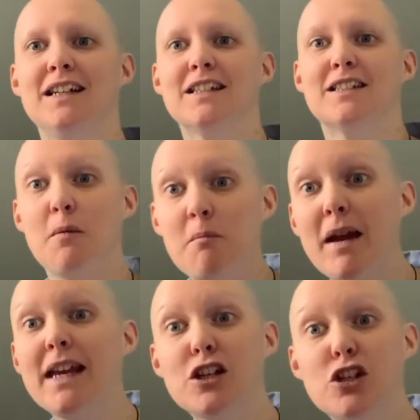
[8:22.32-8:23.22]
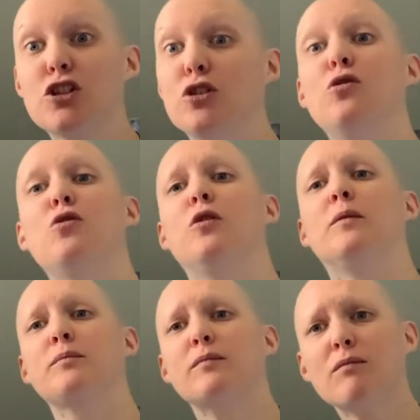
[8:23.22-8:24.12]
to make sure
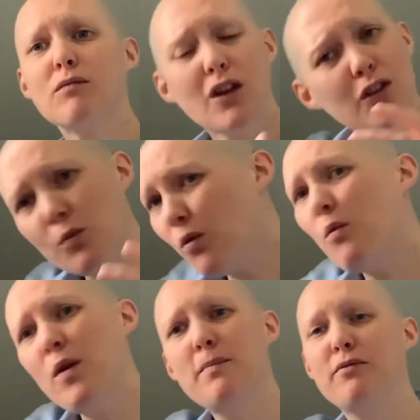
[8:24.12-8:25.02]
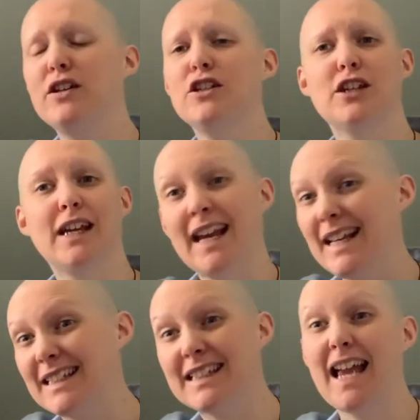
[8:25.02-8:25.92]
that what we're preaching is
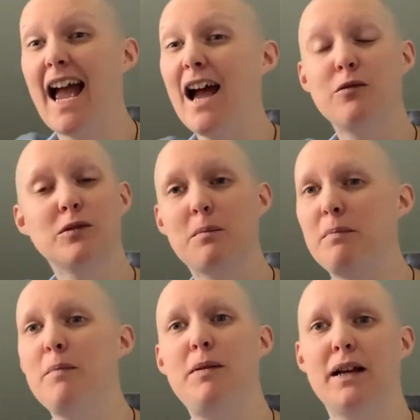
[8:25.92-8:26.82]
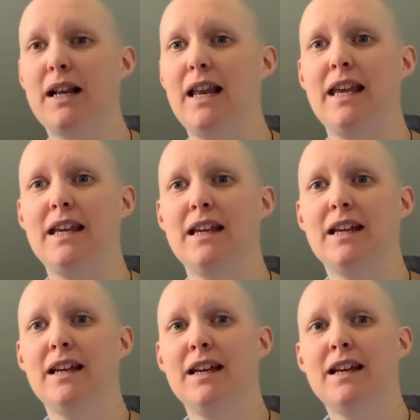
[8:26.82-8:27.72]
sound biblically,
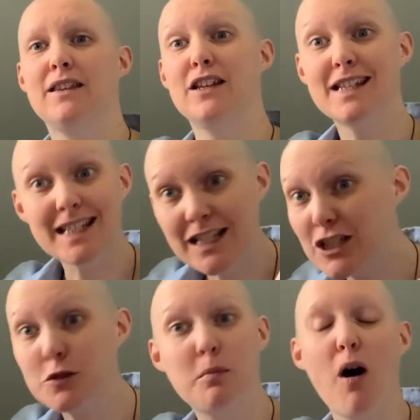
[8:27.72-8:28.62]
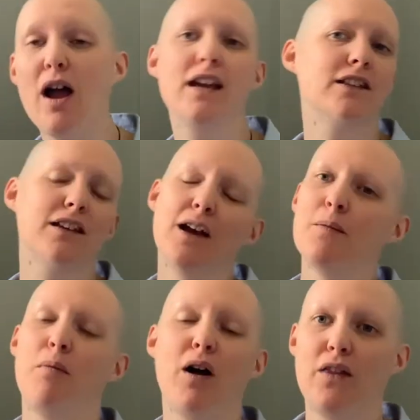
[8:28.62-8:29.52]
that is inspired
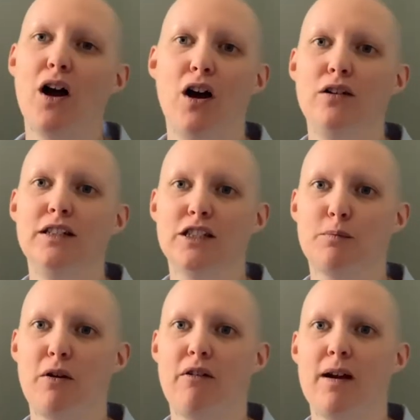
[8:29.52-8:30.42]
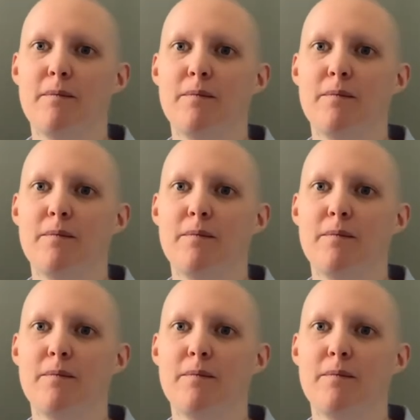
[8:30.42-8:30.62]
by the Holy Spirit.